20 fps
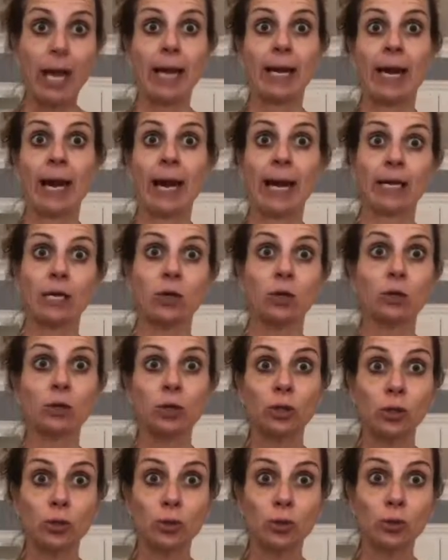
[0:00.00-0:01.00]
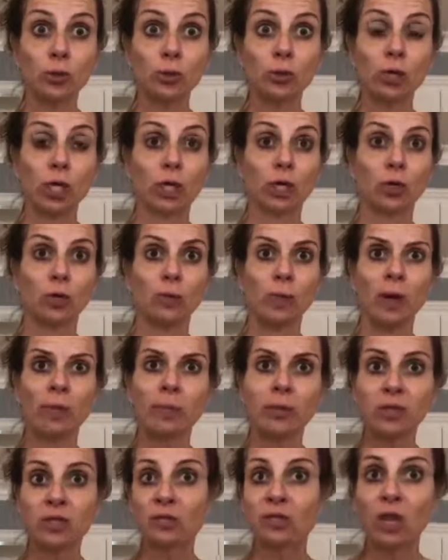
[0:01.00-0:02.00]
and IOUs and coupon
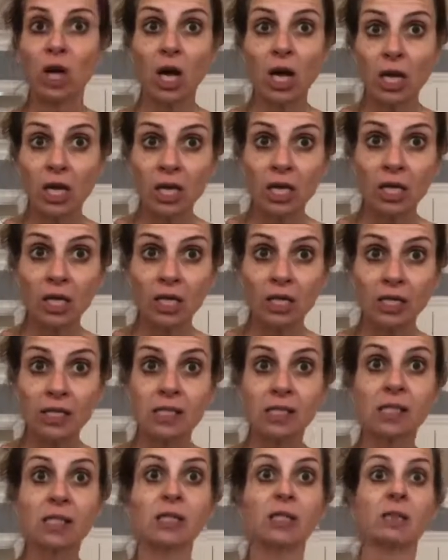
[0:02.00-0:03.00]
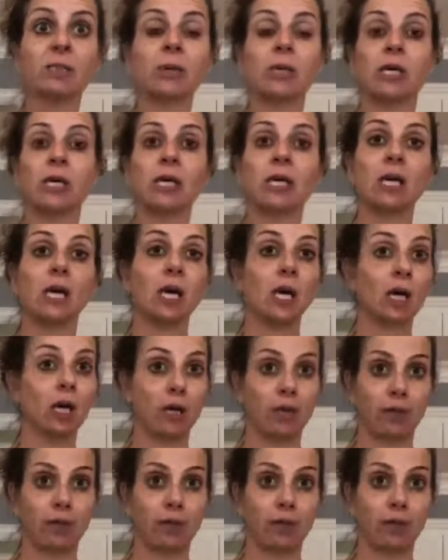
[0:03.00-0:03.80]
books for hugs. It's gonna be